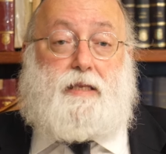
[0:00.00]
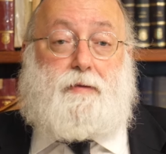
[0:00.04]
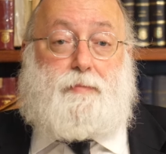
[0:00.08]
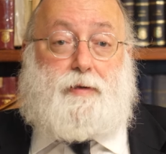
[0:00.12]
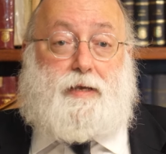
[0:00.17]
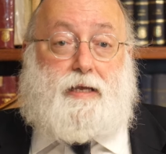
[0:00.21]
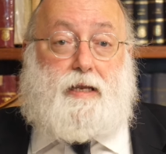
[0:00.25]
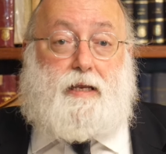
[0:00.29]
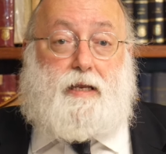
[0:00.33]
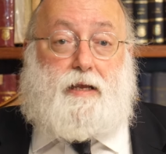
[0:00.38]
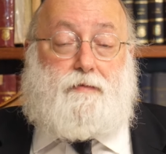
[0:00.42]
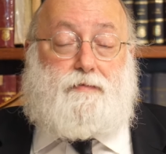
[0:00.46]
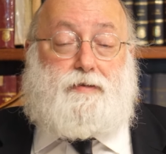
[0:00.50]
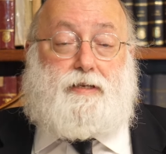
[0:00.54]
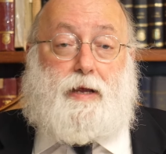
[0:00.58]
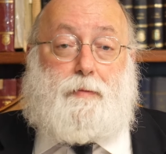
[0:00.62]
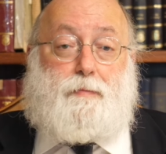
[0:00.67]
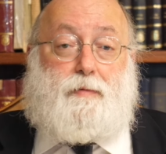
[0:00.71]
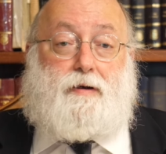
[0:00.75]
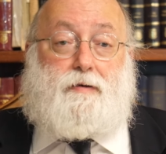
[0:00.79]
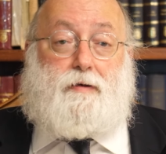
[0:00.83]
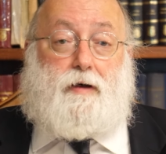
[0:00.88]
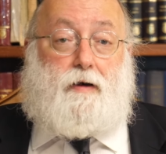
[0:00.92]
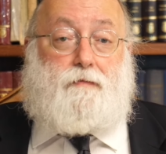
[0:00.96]
in the beginning of
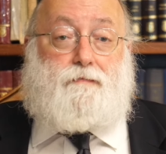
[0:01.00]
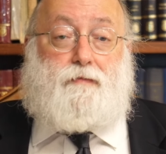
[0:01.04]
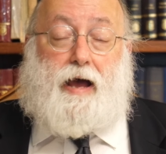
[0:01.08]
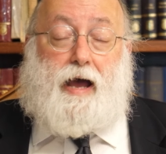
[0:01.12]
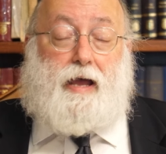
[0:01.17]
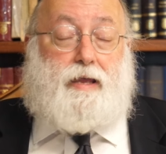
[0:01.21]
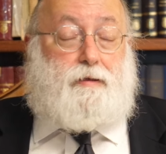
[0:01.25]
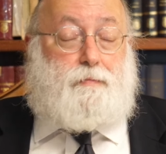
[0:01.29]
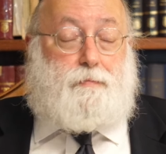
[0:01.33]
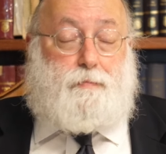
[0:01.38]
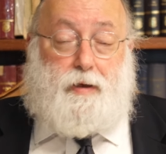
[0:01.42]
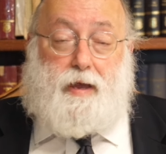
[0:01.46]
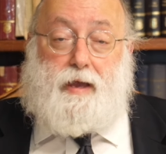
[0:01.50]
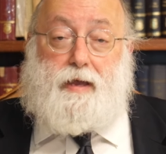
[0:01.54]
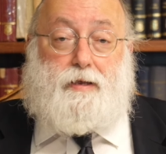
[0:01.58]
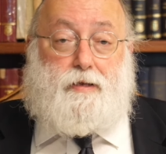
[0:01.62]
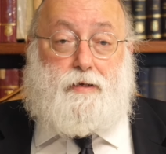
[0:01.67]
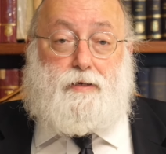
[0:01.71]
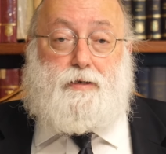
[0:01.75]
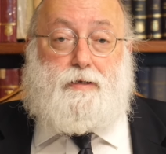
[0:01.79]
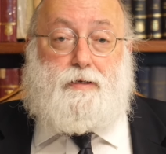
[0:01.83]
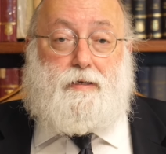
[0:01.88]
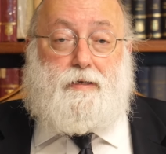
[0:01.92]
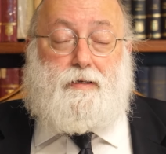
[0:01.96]
some of Ayin
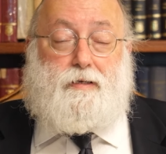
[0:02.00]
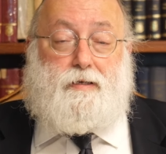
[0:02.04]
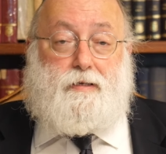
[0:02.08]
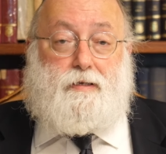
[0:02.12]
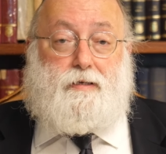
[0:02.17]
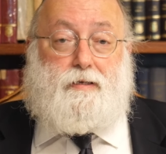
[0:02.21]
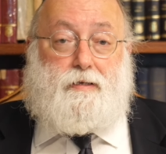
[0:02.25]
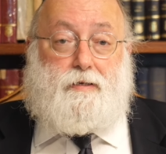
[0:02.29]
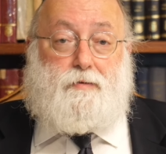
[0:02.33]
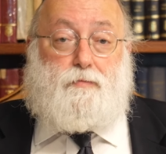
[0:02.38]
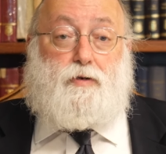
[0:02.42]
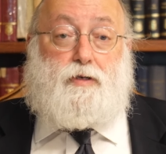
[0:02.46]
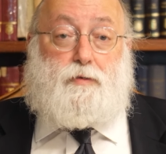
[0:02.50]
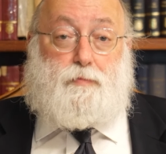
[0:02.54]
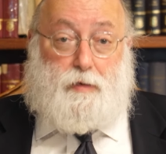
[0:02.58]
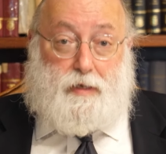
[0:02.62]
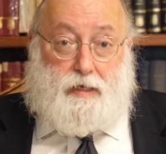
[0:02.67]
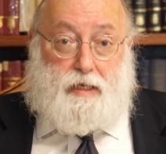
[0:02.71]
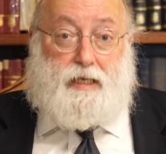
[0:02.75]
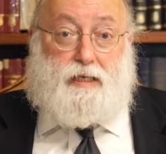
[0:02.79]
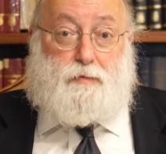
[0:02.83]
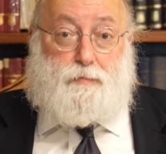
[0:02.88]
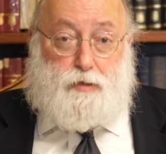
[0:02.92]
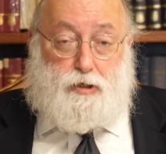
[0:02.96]
Beis, which
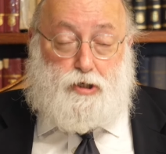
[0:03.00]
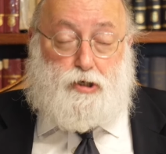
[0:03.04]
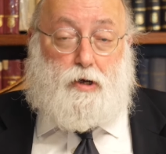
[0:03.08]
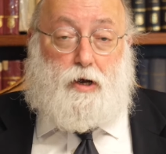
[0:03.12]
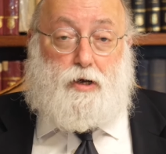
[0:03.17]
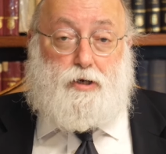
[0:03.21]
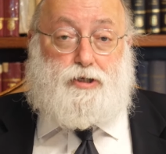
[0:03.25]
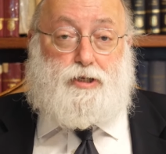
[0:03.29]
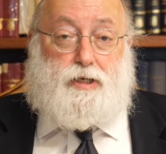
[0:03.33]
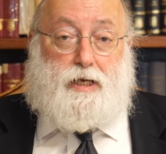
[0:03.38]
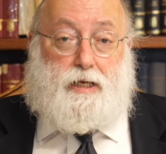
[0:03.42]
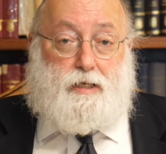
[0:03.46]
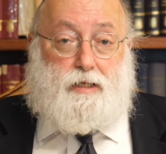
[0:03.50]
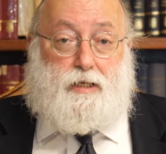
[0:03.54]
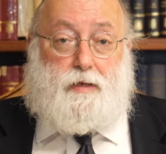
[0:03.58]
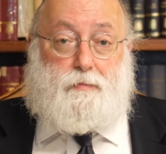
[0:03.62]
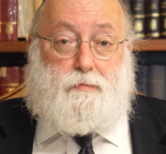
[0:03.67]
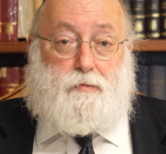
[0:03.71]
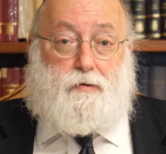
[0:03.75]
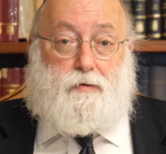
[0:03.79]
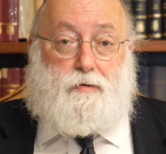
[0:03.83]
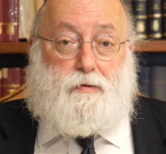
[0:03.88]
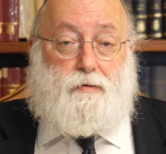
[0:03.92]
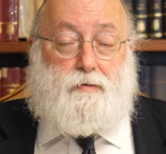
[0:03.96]
begins Bishar
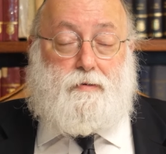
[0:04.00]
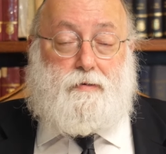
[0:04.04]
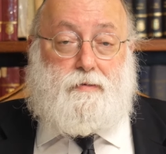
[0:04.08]
Shigdimu.